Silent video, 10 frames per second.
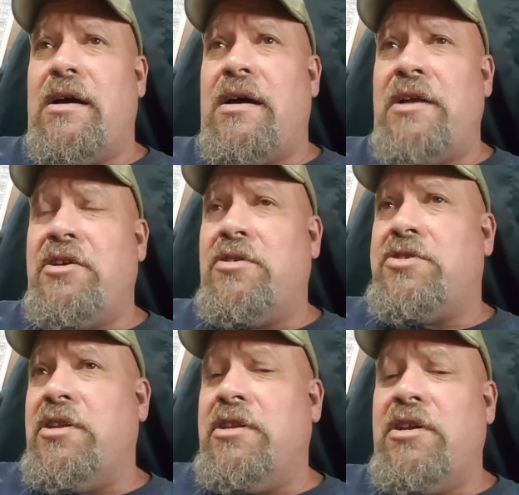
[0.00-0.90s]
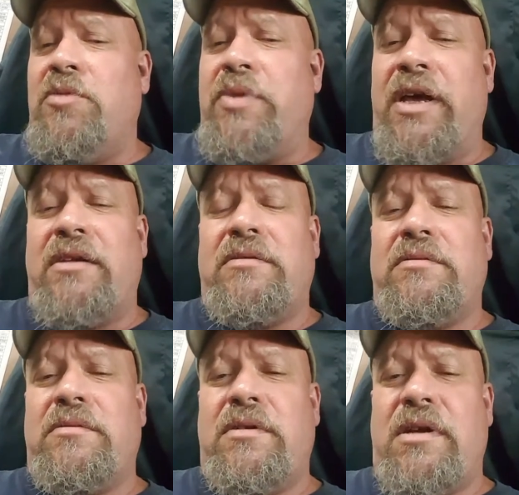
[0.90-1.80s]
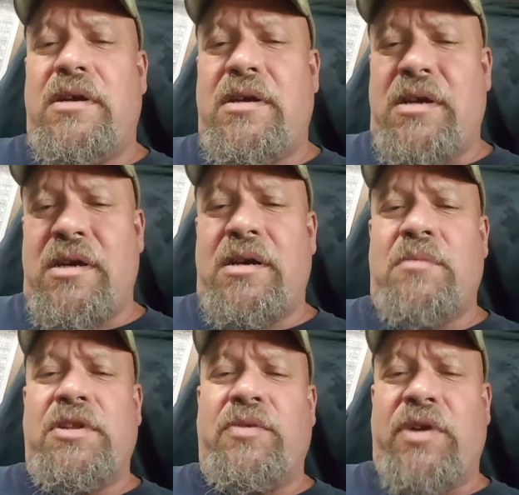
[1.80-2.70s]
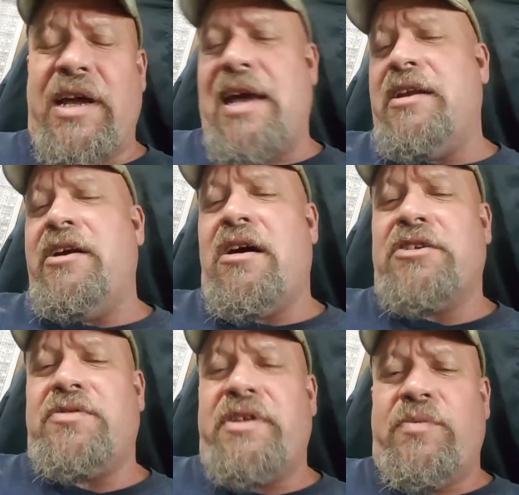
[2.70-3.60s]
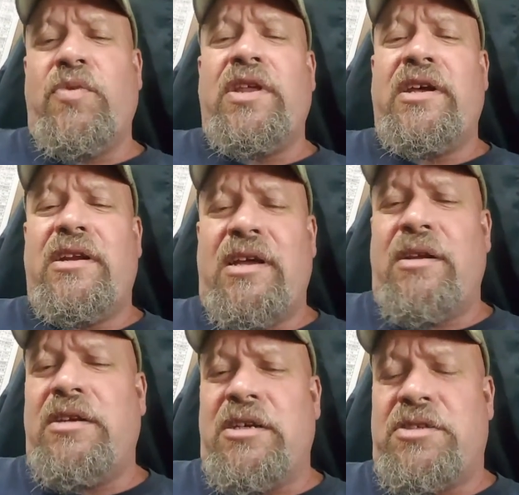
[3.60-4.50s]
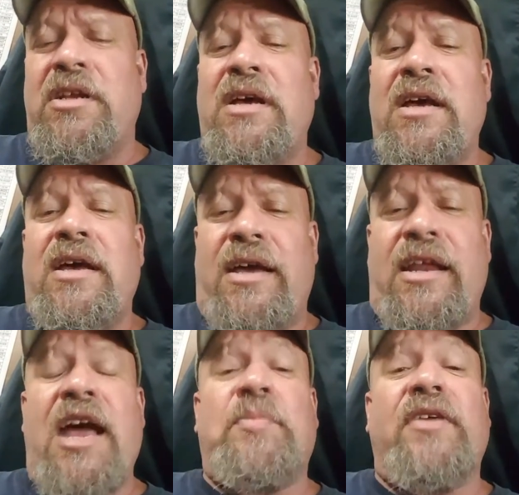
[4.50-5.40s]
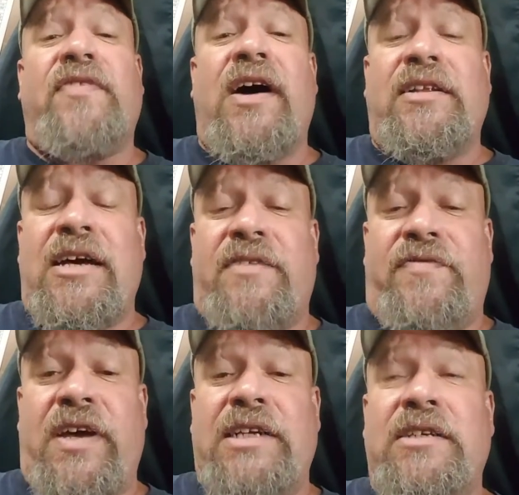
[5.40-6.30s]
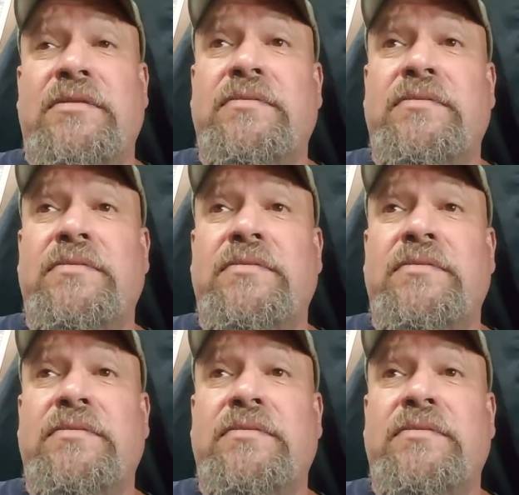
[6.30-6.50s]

I noticed a little bit, but then when I added the ostarine with it, it amplified that effect.